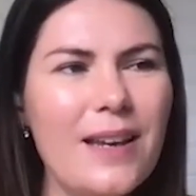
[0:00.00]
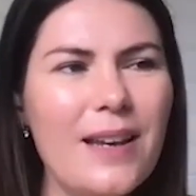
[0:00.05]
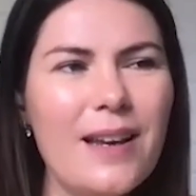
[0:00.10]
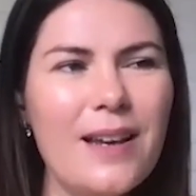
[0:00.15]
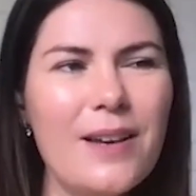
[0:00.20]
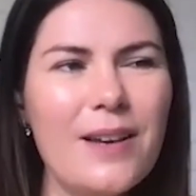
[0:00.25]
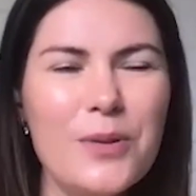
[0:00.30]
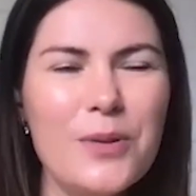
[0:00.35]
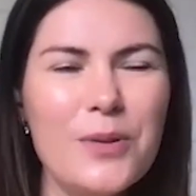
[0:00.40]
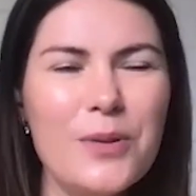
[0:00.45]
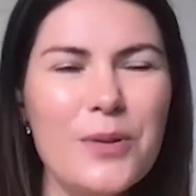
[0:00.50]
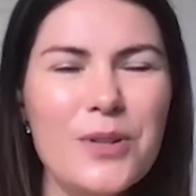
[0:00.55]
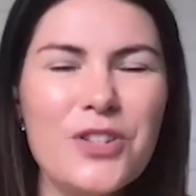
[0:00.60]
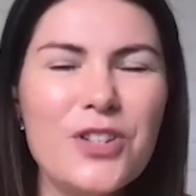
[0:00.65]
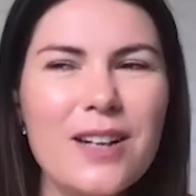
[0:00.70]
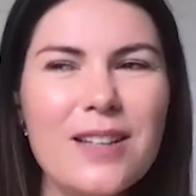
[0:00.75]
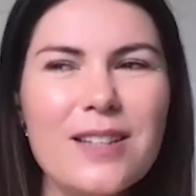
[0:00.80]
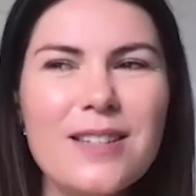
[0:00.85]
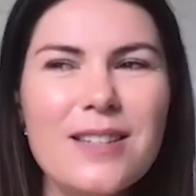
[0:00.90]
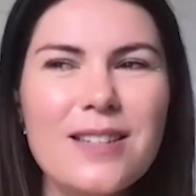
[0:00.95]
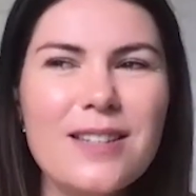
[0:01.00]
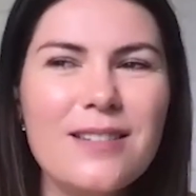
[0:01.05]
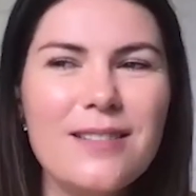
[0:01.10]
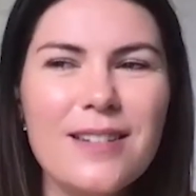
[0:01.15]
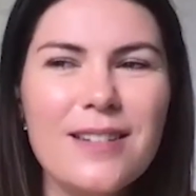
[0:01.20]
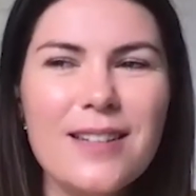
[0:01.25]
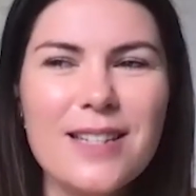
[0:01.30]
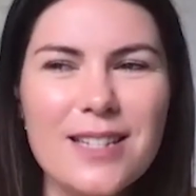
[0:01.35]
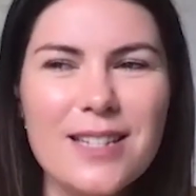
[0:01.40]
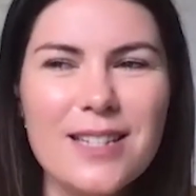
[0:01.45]
It's
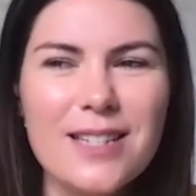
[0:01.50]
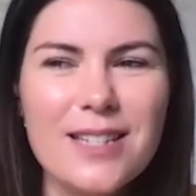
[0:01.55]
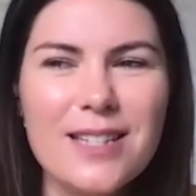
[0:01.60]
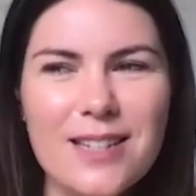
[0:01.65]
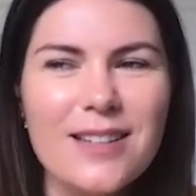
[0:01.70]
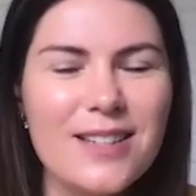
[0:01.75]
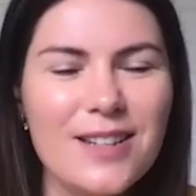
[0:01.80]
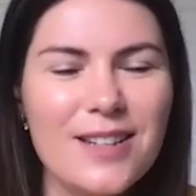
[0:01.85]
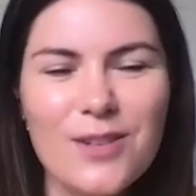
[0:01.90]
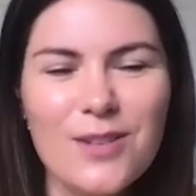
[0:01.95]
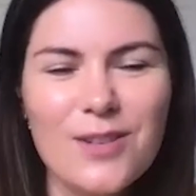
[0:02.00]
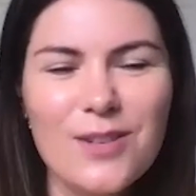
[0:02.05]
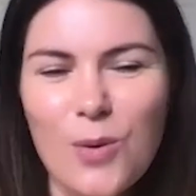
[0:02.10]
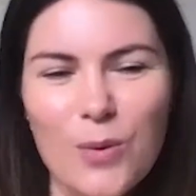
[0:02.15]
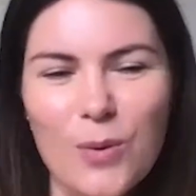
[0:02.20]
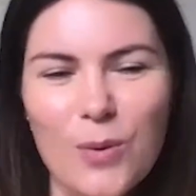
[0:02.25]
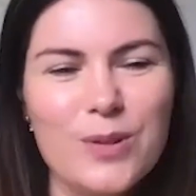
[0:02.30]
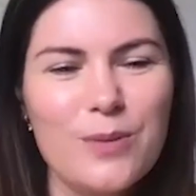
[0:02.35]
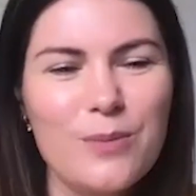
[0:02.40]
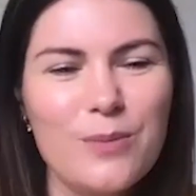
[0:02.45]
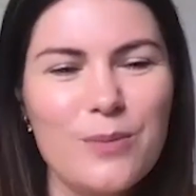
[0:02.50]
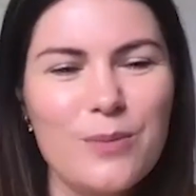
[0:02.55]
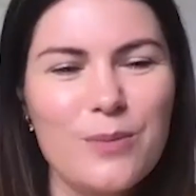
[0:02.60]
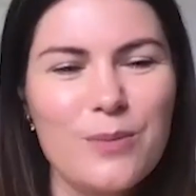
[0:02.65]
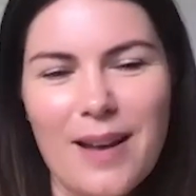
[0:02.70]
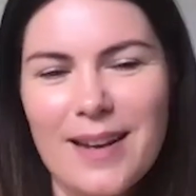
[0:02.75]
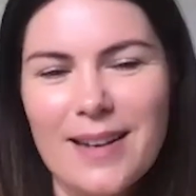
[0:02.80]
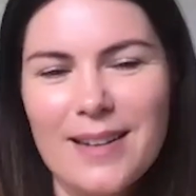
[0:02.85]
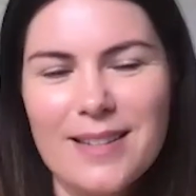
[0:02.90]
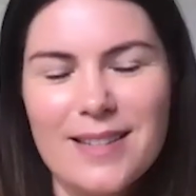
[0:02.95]
just an awesome
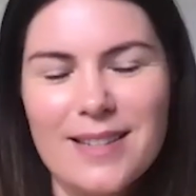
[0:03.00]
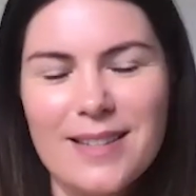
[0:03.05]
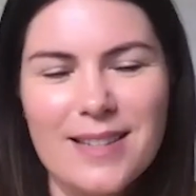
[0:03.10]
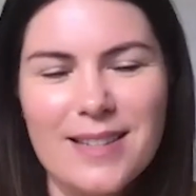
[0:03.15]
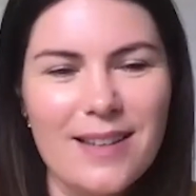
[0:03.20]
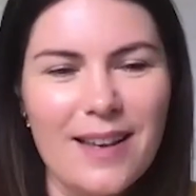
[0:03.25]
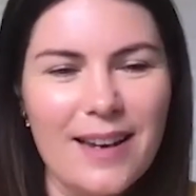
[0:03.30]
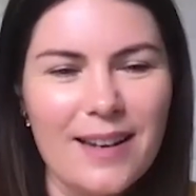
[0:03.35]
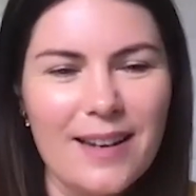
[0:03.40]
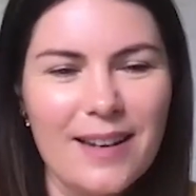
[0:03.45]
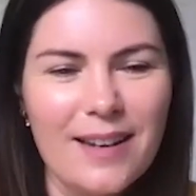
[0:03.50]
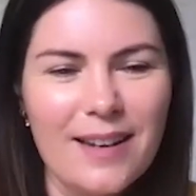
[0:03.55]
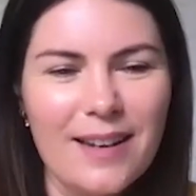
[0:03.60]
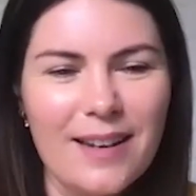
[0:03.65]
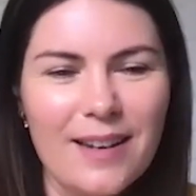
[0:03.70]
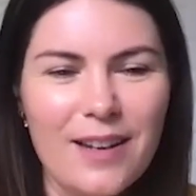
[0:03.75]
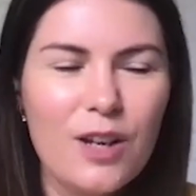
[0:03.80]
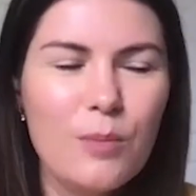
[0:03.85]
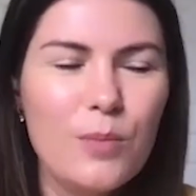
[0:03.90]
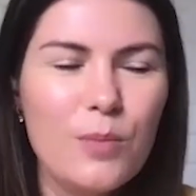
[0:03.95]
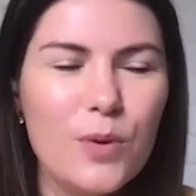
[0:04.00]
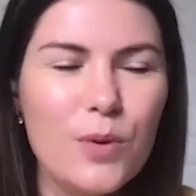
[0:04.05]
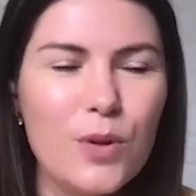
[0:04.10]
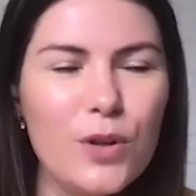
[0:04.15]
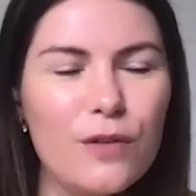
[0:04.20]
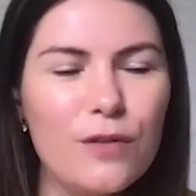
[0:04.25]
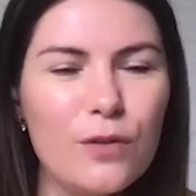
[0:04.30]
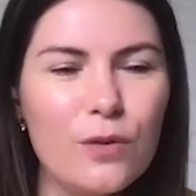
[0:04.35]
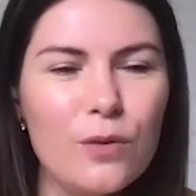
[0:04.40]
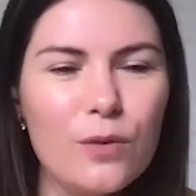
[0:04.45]
place, like
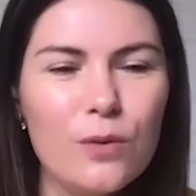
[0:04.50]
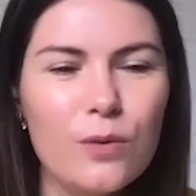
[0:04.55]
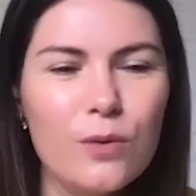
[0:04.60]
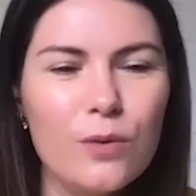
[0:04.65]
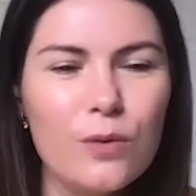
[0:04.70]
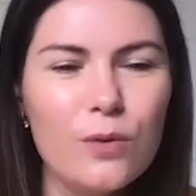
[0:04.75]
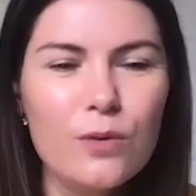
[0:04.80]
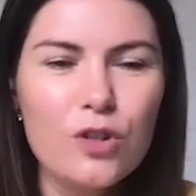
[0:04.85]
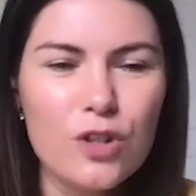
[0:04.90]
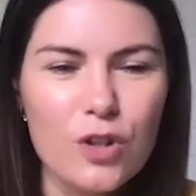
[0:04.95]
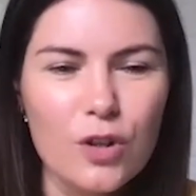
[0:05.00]
beautiful.